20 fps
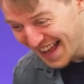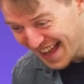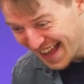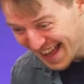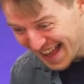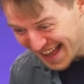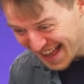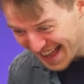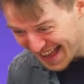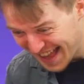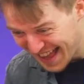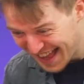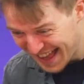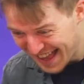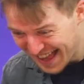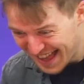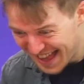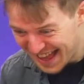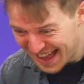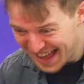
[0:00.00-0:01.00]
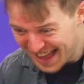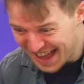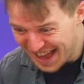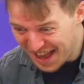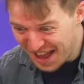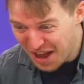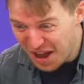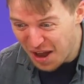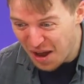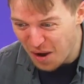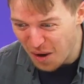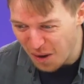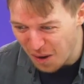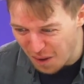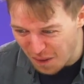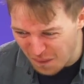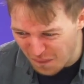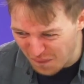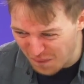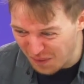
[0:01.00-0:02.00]

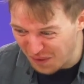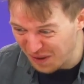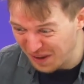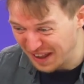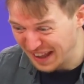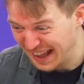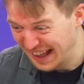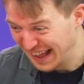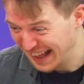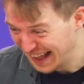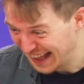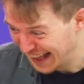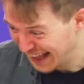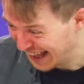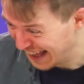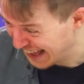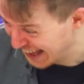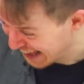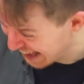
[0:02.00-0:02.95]
[no speech]